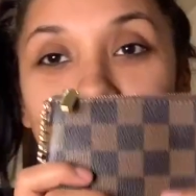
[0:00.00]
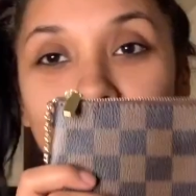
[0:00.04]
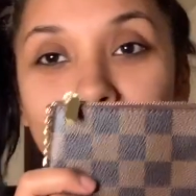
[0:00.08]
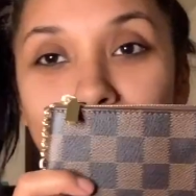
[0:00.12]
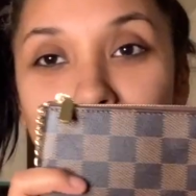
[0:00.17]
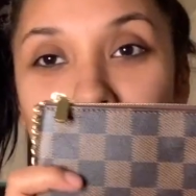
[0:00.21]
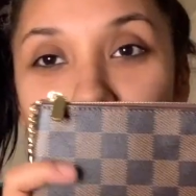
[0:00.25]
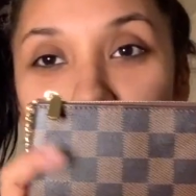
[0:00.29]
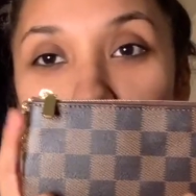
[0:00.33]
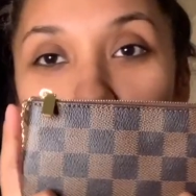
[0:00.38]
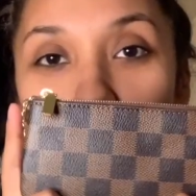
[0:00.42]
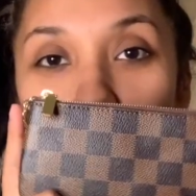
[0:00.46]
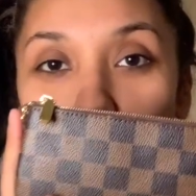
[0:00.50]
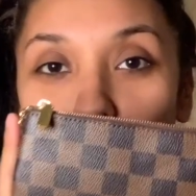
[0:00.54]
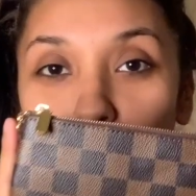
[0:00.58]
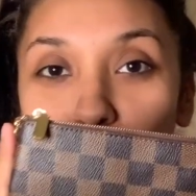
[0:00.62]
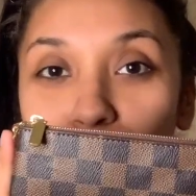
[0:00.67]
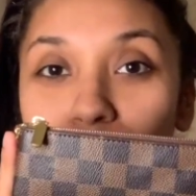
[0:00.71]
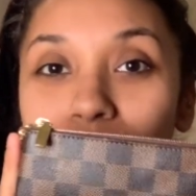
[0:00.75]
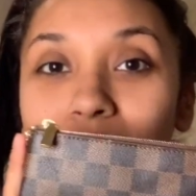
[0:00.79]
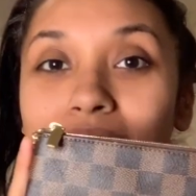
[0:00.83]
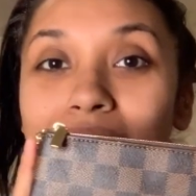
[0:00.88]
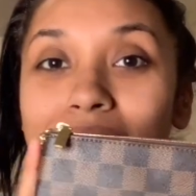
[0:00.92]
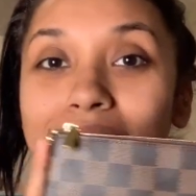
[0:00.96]
it's
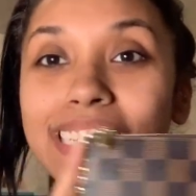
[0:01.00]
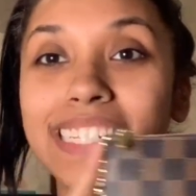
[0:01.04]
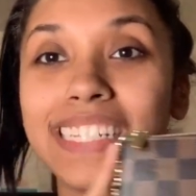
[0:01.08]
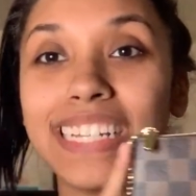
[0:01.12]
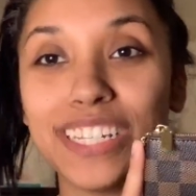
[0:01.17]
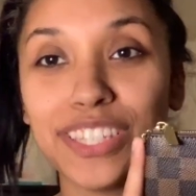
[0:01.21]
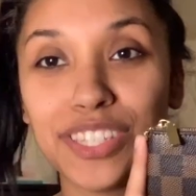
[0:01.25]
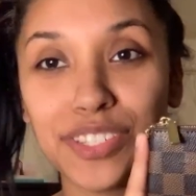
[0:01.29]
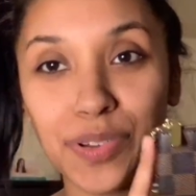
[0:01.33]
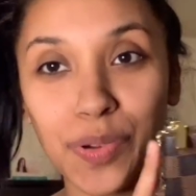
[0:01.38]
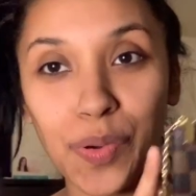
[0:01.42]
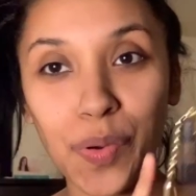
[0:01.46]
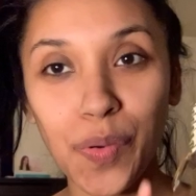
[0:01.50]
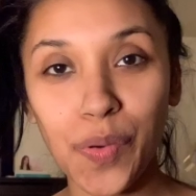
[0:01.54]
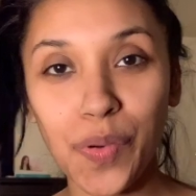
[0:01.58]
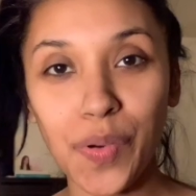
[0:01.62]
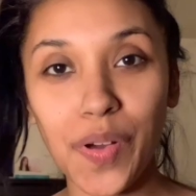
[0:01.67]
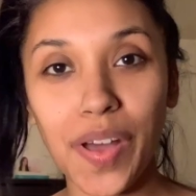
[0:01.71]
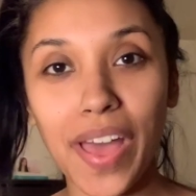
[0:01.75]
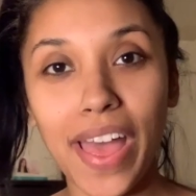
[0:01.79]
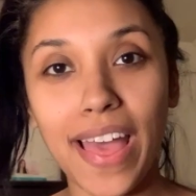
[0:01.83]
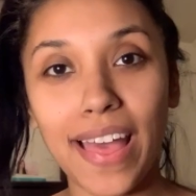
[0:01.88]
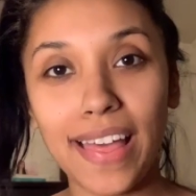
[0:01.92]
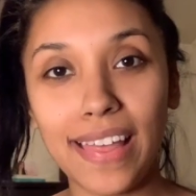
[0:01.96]
almost
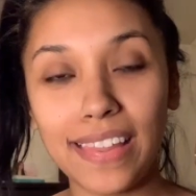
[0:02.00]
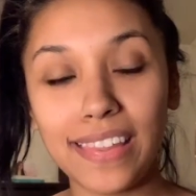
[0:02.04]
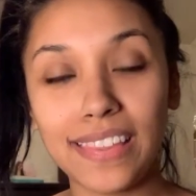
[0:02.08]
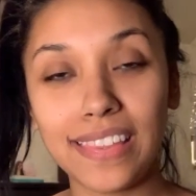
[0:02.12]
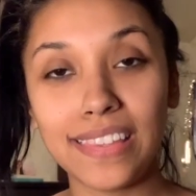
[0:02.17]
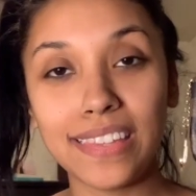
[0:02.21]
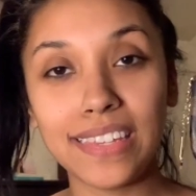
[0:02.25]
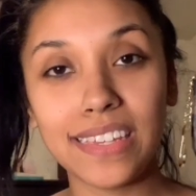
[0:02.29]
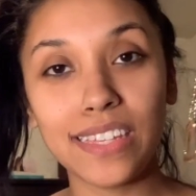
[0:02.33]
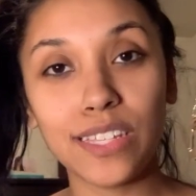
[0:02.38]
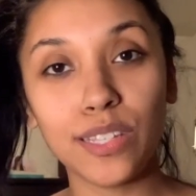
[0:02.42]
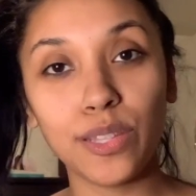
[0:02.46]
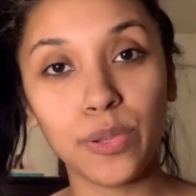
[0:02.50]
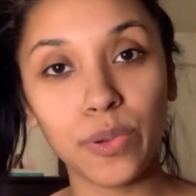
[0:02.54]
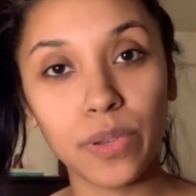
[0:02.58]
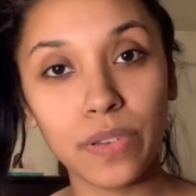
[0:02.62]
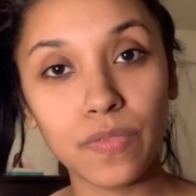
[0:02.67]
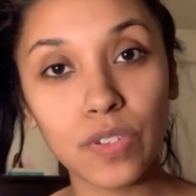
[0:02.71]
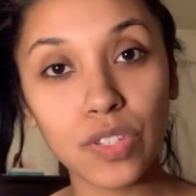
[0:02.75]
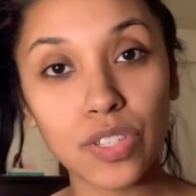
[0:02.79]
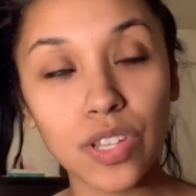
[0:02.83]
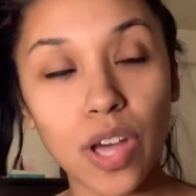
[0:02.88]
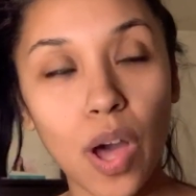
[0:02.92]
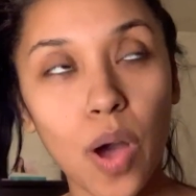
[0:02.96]
identical, and the Louis
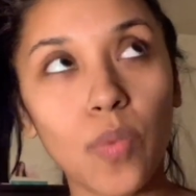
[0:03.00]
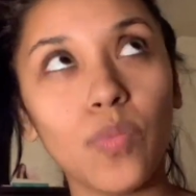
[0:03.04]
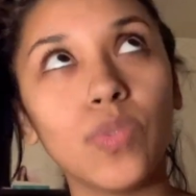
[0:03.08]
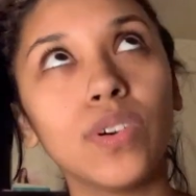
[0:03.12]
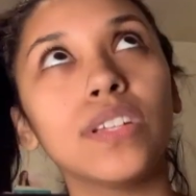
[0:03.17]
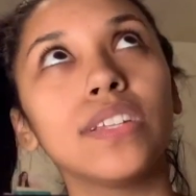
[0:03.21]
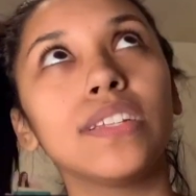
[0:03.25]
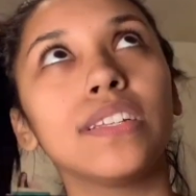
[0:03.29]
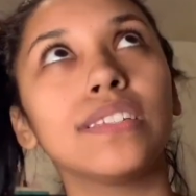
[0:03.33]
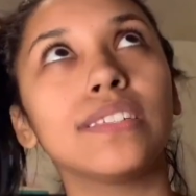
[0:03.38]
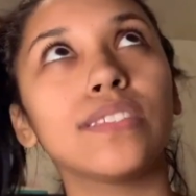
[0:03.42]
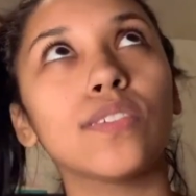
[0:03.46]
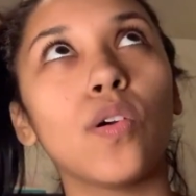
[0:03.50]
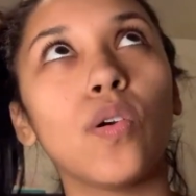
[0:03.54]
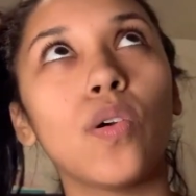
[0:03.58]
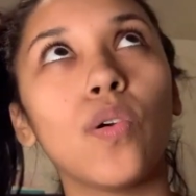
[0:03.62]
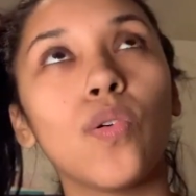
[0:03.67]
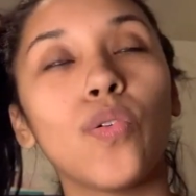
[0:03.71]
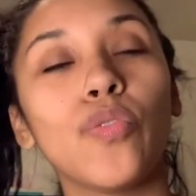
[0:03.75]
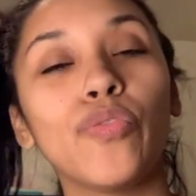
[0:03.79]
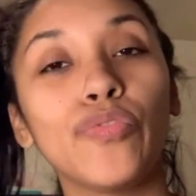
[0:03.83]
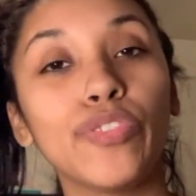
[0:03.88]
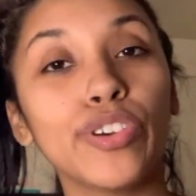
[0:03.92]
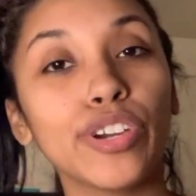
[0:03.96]
Vuitton one is
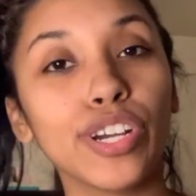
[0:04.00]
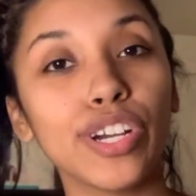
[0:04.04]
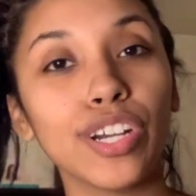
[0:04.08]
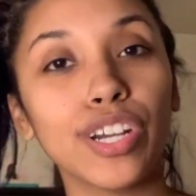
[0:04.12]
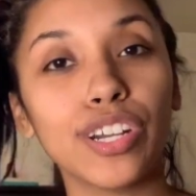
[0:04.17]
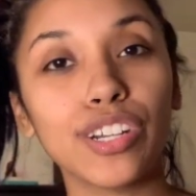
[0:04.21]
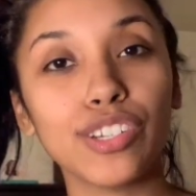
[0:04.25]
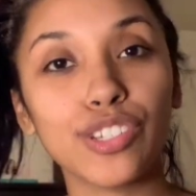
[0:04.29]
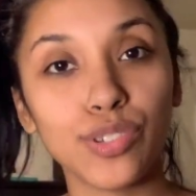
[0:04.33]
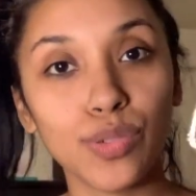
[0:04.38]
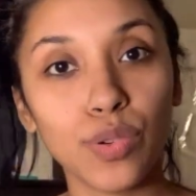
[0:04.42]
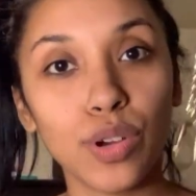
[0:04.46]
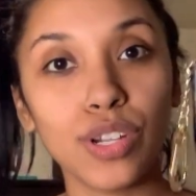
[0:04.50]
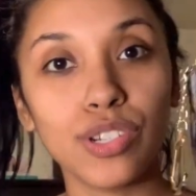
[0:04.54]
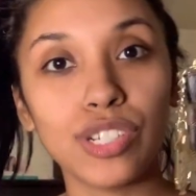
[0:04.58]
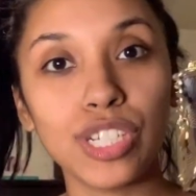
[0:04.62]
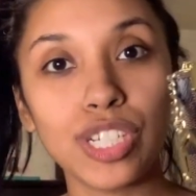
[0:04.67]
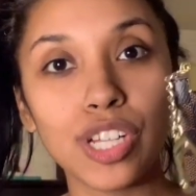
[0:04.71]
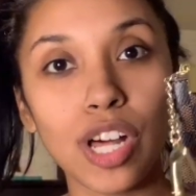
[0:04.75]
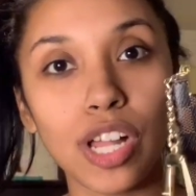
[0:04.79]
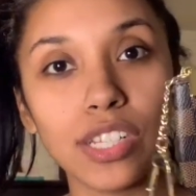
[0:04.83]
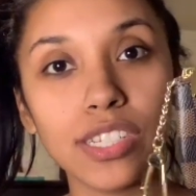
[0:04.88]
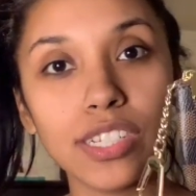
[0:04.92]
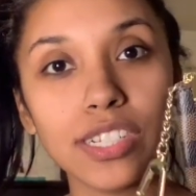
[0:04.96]
over
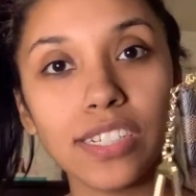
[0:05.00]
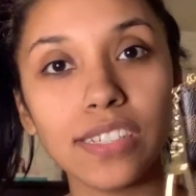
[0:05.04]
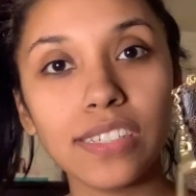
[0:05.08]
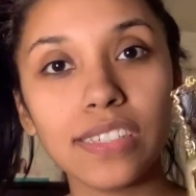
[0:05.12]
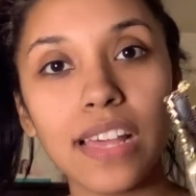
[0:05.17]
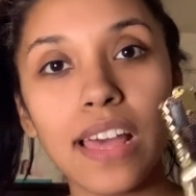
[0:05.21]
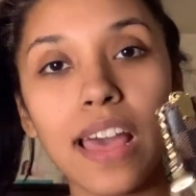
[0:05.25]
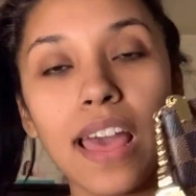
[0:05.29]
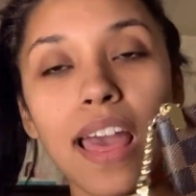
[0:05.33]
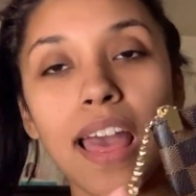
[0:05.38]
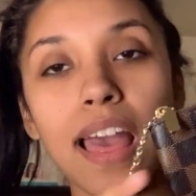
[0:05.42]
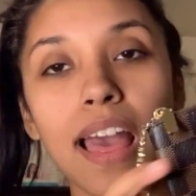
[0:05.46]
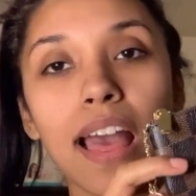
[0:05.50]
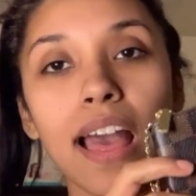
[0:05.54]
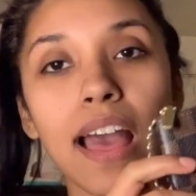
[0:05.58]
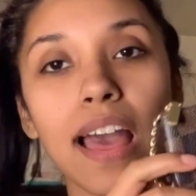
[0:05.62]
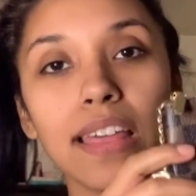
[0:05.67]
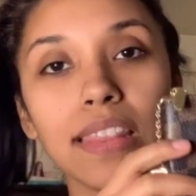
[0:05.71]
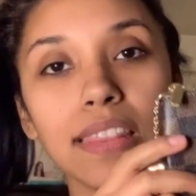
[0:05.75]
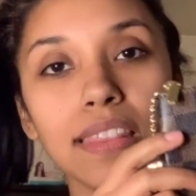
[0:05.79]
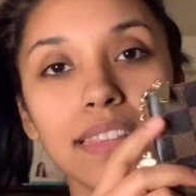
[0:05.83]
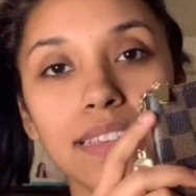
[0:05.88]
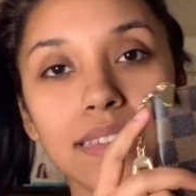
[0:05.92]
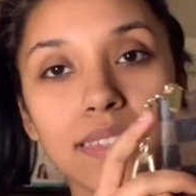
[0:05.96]
$200
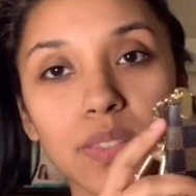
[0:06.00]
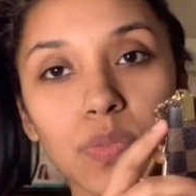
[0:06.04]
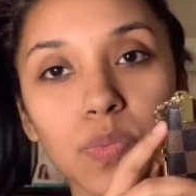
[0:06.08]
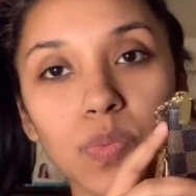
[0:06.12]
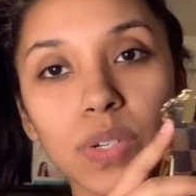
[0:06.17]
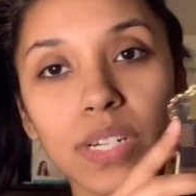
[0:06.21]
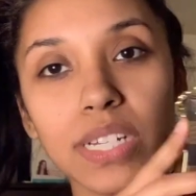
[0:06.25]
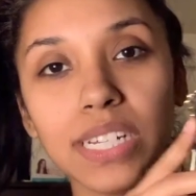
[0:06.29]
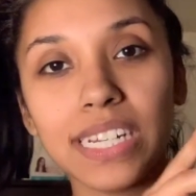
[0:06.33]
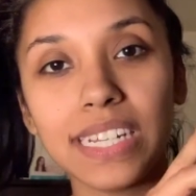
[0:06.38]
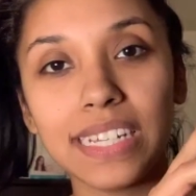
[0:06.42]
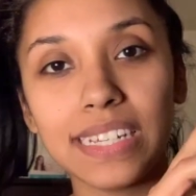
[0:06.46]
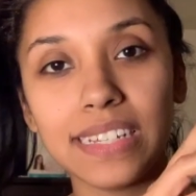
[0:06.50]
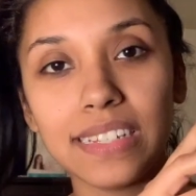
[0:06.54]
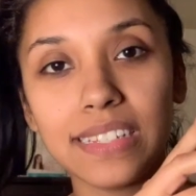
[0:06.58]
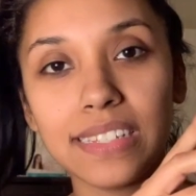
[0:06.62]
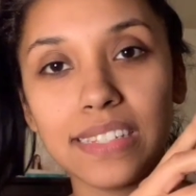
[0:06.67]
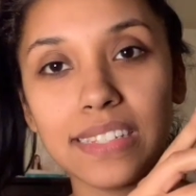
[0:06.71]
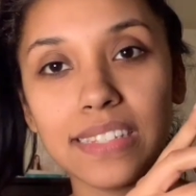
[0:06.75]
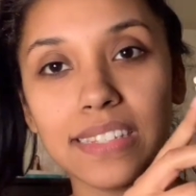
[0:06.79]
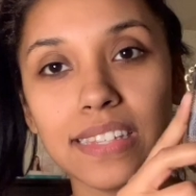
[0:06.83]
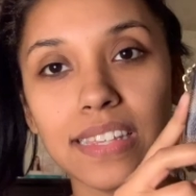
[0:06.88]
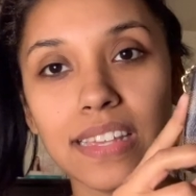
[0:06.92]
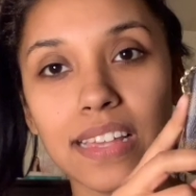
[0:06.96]
and this one
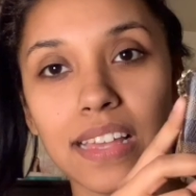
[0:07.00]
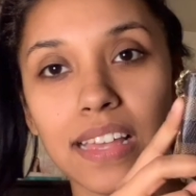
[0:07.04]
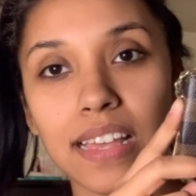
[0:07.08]
is